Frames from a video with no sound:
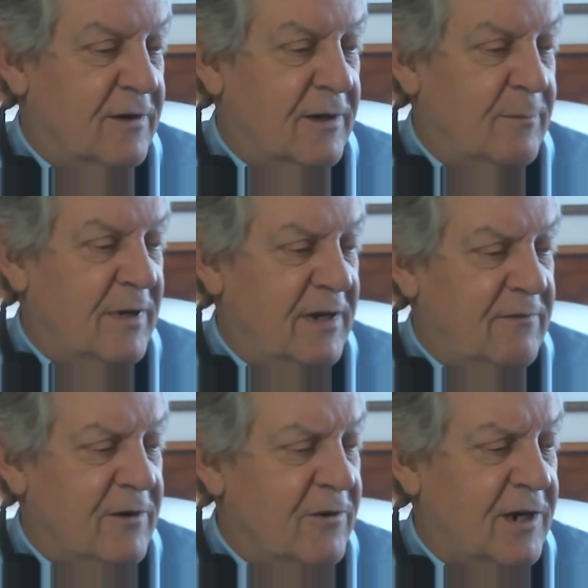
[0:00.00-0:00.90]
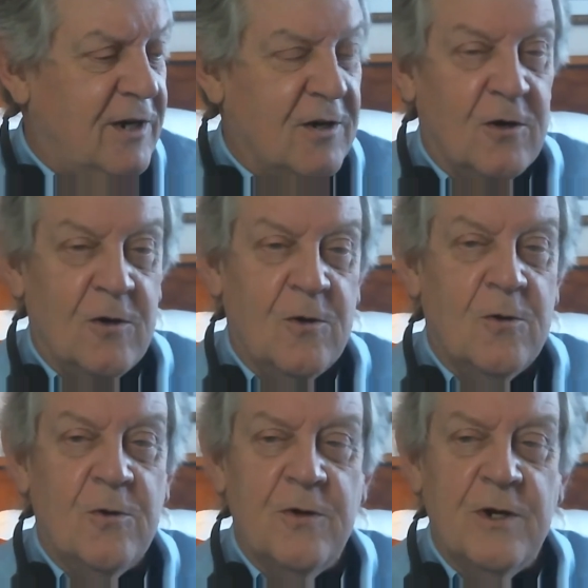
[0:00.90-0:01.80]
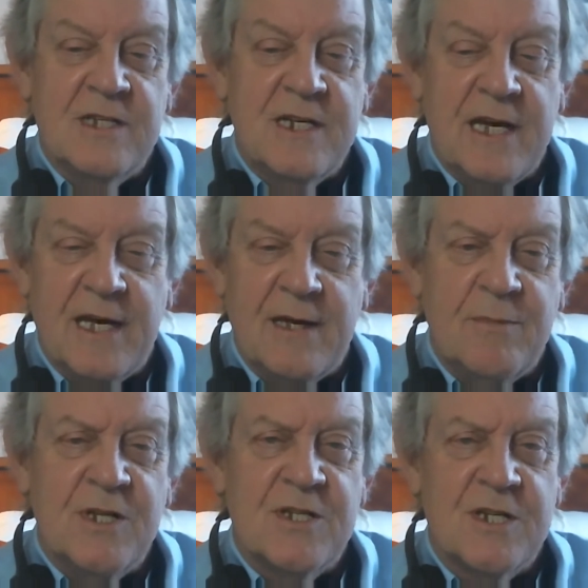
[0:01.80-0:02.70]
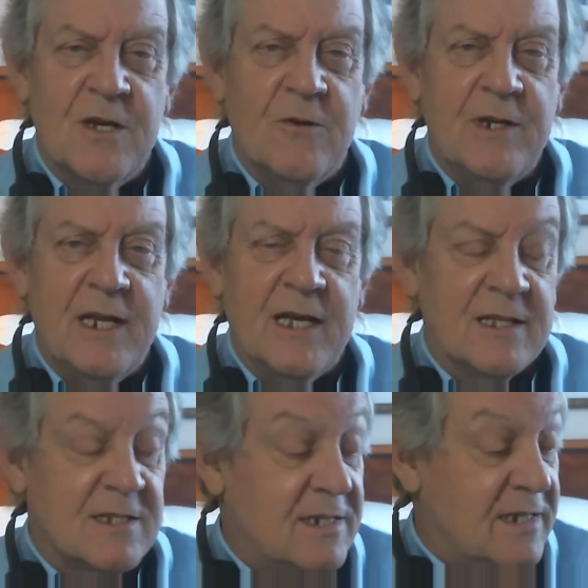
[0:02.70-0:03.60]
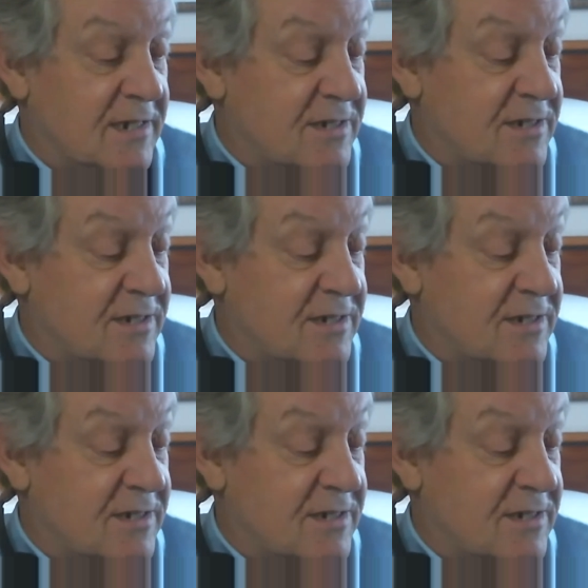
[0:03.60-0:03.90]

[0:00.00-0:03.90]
a very cold and dead bit snowy Dallas, Texas.